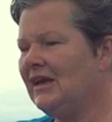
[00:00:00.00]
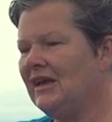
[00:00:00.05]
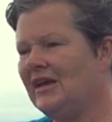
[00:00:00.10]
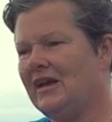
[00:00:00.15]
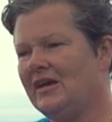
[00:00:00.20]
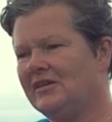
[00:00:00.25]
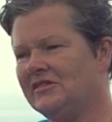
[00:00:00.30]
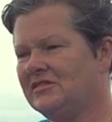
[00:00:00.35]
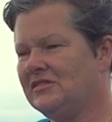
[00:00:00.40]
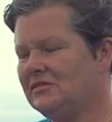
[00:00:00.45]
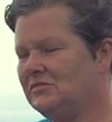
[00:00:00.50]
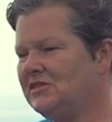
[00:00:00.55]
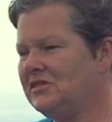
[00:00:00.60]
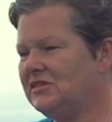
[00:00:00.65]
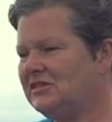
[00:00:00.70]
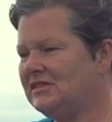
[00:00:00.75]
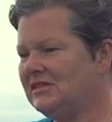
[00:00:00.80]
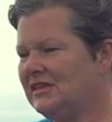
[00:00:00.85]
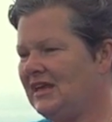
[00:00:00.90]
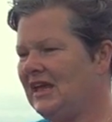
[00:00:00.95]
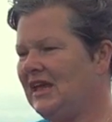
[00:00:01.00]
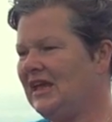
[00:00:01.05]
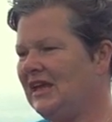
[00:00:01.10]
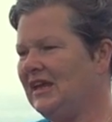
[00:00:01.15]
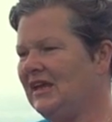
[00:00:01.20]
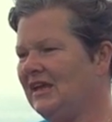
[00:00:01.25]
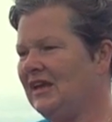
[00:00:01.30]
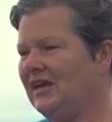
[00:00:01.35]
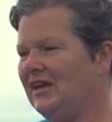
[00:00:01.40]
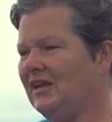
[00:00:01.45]
asked him to stay.
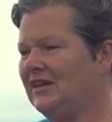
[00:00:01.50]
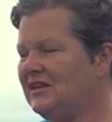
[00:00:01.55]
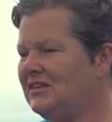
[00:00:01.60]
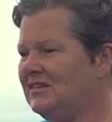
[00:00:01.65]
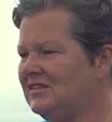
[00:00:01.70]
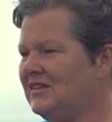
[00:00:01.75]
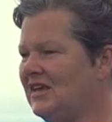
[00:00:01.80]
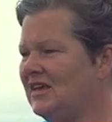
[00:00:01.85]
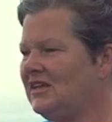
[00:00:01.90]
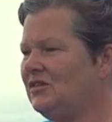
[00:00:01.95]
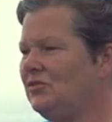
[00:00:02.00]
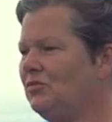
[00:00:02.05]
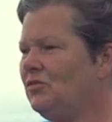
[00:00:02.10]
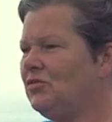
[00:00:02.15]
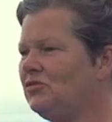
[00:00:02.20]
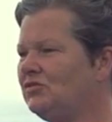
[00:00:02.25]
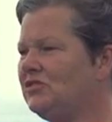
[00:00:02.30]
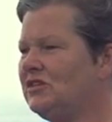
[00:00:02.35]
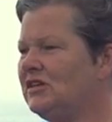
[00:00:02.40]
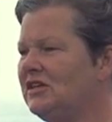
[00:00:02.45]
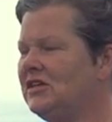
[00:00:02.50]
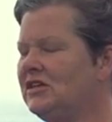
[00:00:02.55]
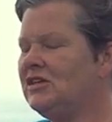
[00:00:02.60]
And he said he would.